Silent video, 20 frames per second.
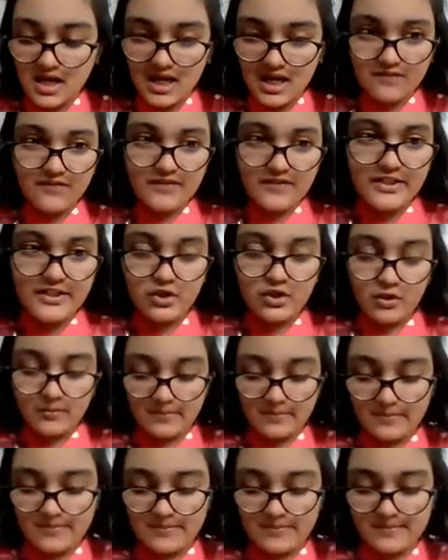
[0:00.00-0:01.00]
hyphen
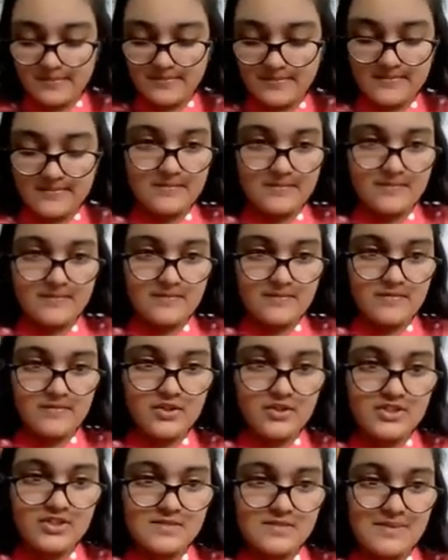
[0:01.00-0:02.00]
top
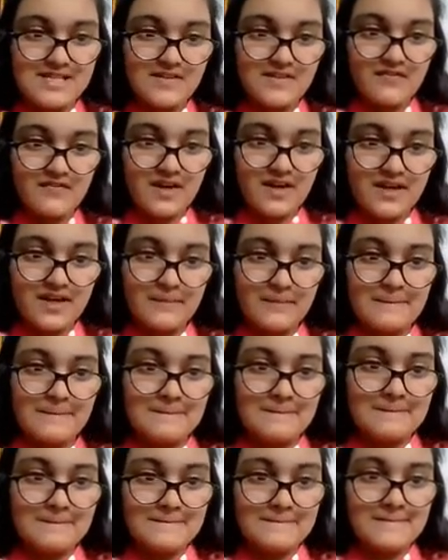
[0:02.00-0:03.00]
to specify.
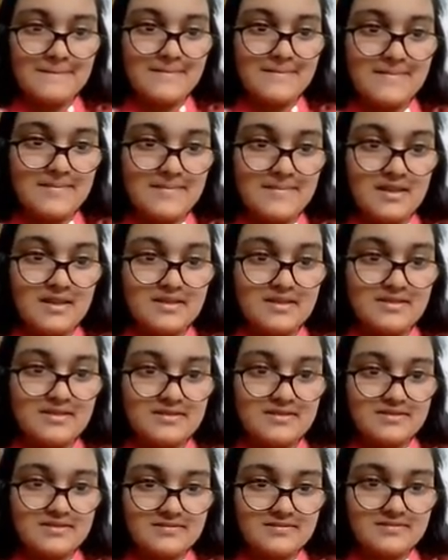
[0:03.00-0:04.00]

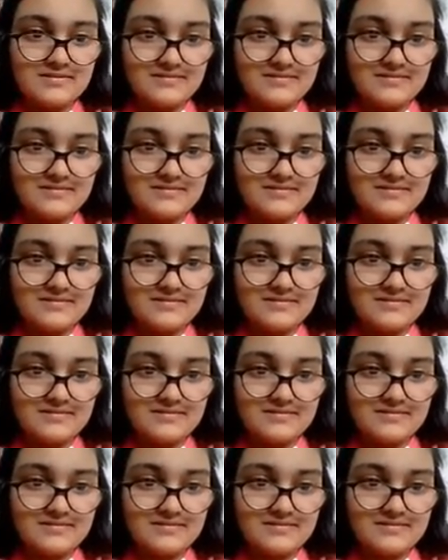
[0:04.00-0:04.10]
Oh,